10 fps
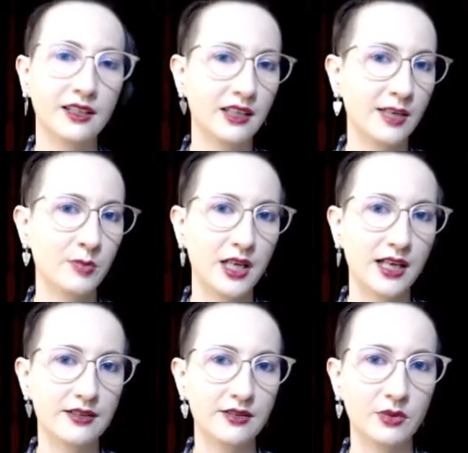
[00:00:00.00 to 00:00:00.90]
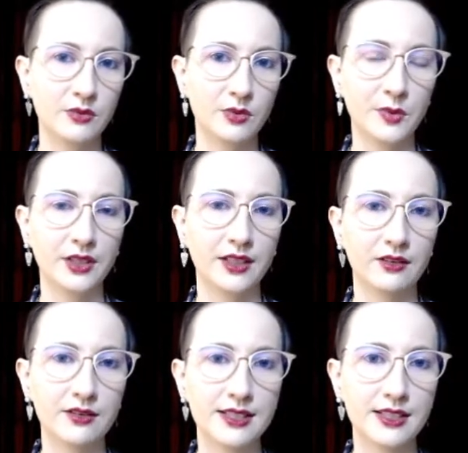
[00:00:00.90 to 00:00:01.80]
and I apply it to what we're working
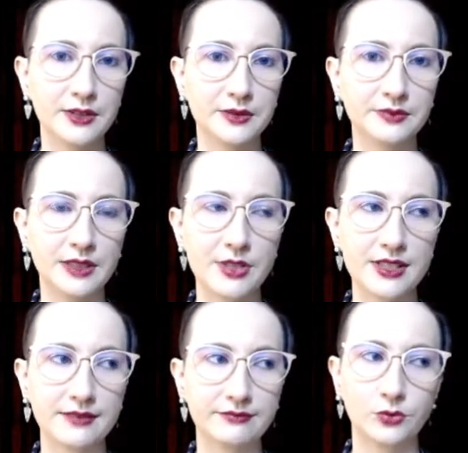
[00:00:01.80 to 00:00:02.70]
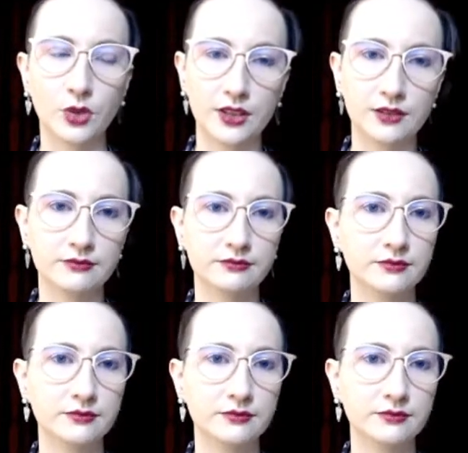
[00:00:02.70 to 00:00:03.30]
on. So I'm just working,